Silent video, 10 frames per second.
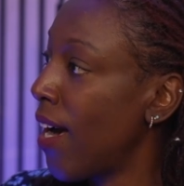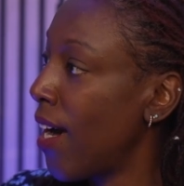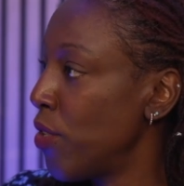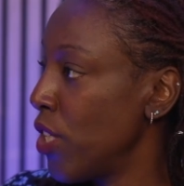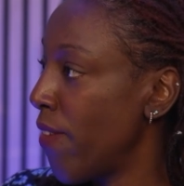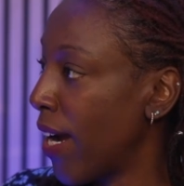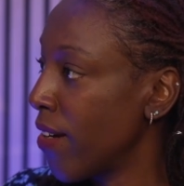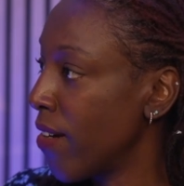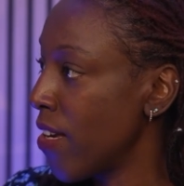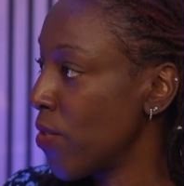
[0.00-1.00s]
how do you
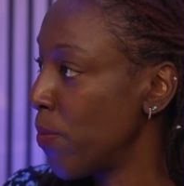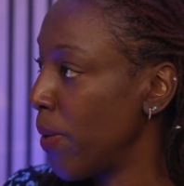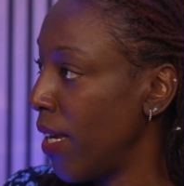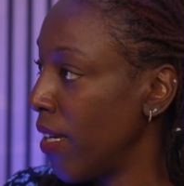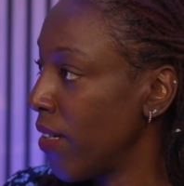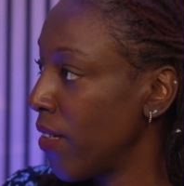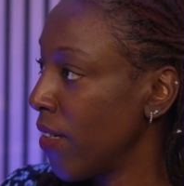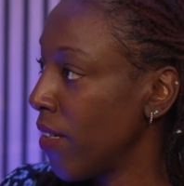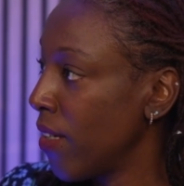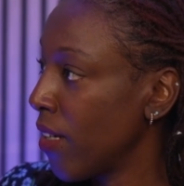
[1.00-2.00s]
recognise
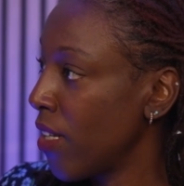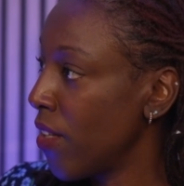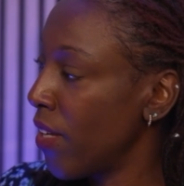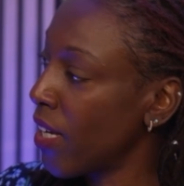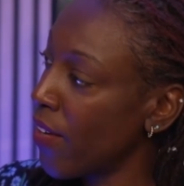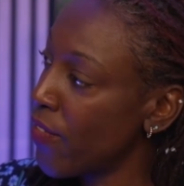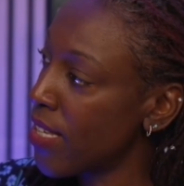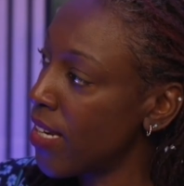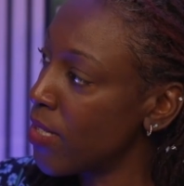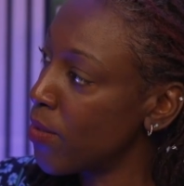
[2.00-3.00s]
give
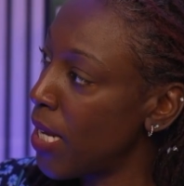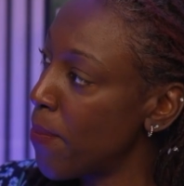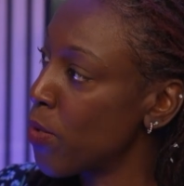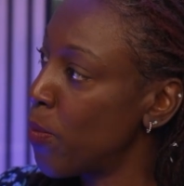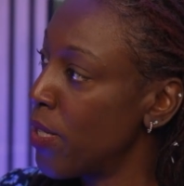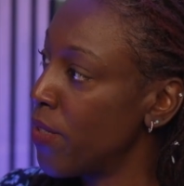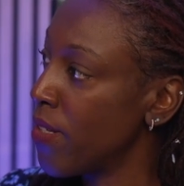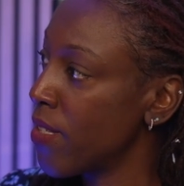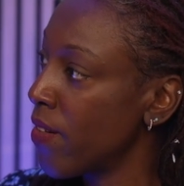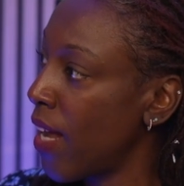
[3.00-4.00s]
us any tips or
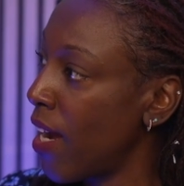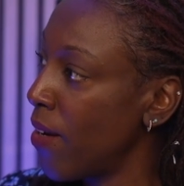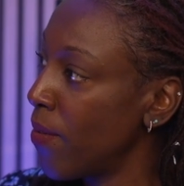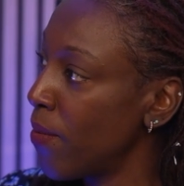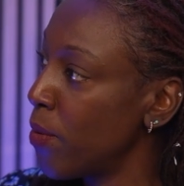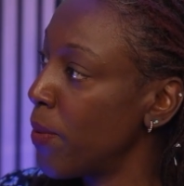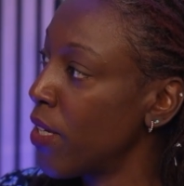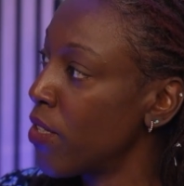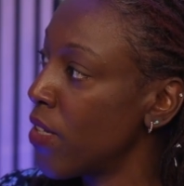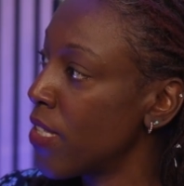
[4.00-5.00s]
pointers on how would be
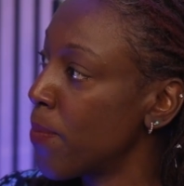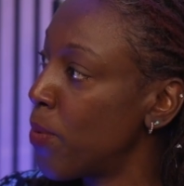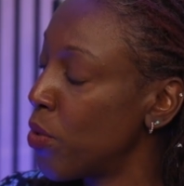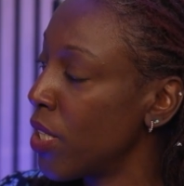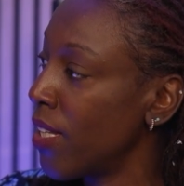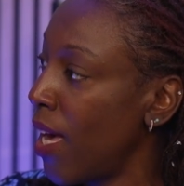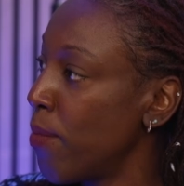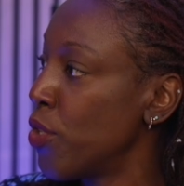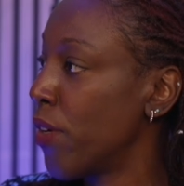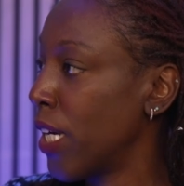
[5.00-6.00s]
good at supporting
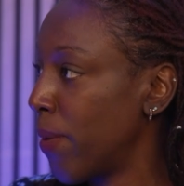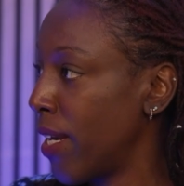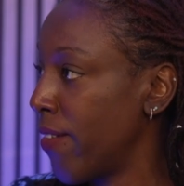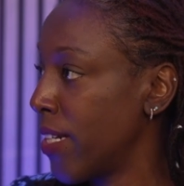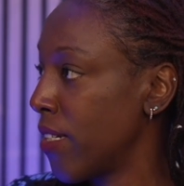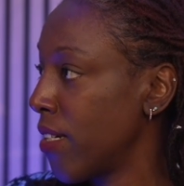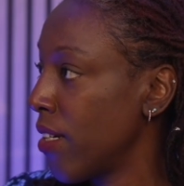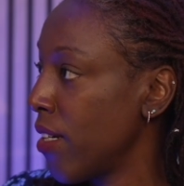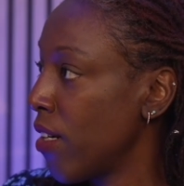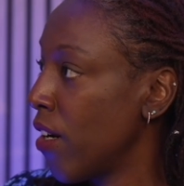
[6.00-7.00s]
them during a period
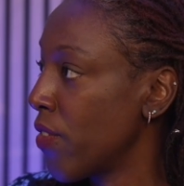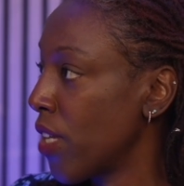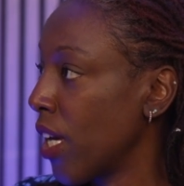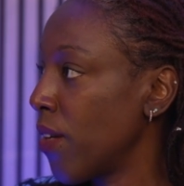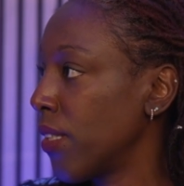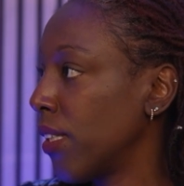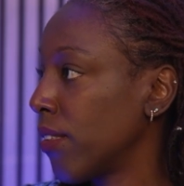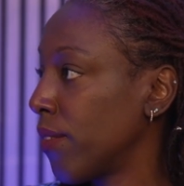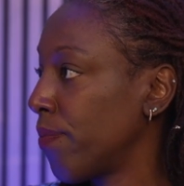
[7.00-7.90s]
of psychosis?